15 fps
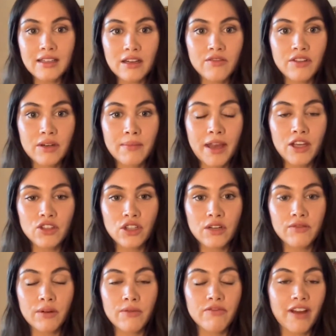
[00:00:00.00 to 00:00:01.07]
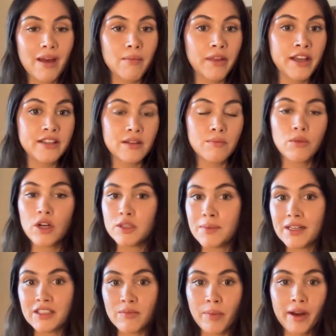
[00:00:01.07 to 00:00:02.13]
information from families and
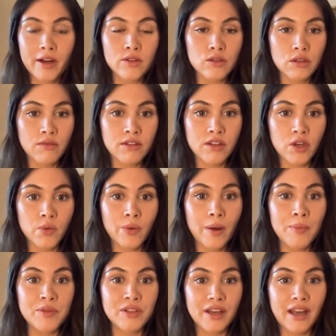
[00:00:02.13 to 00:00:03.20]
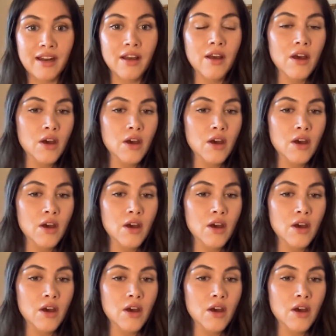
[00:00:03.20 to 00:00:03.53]
prospective parents who visit your website